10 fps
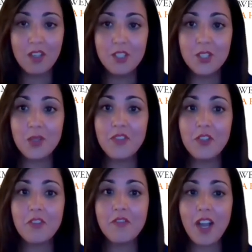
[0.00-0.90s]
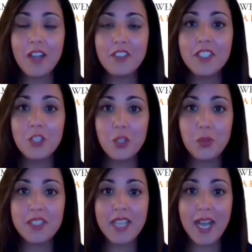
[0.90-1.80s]
So if you're filing a
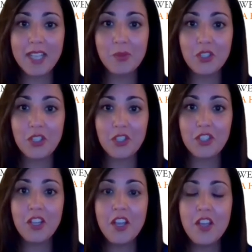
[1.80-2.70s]
joint tax return,